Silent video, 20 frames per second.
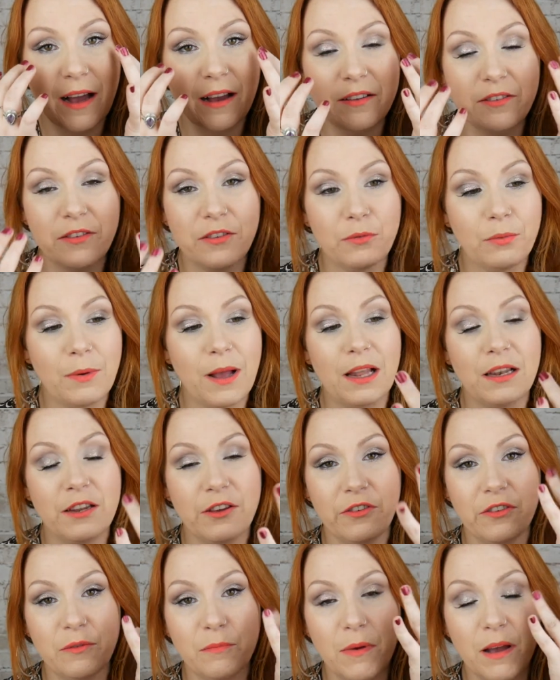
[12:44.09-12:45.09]
eyes as well
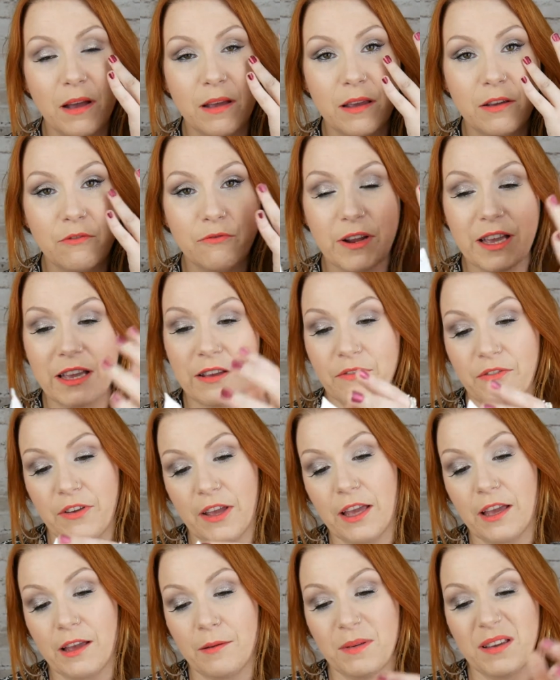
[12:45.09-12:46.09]
using my ring
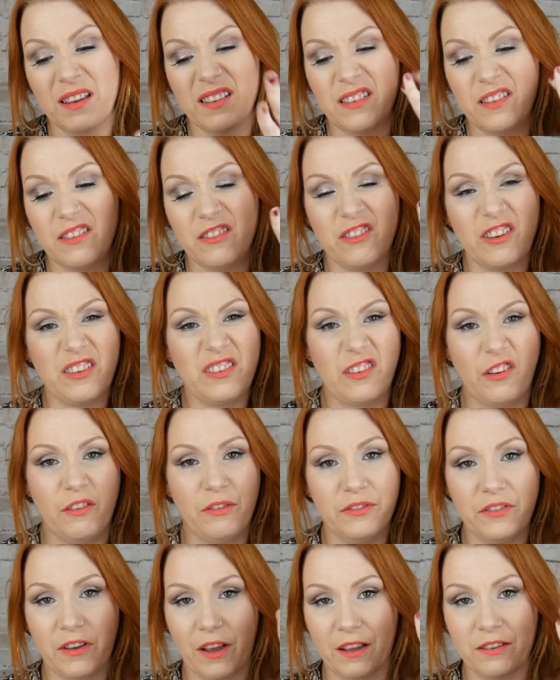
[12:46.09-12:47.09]
finger because it's just
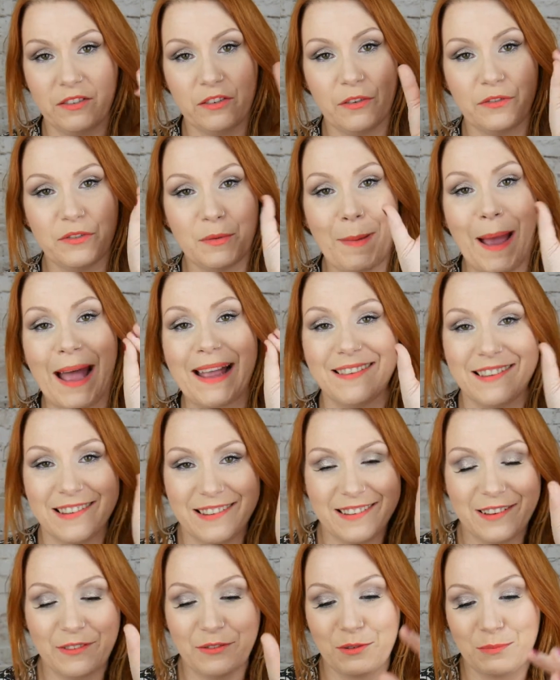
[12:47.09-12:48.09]
softer
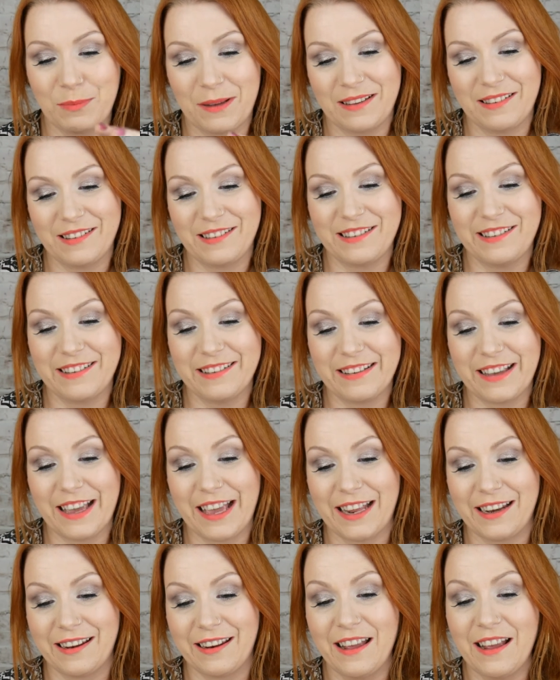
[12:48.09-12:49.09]
pads on your
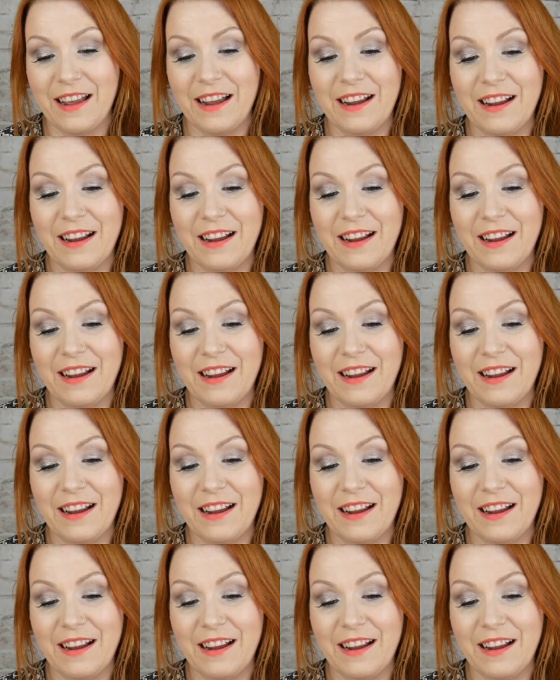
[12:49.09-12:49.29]
skin.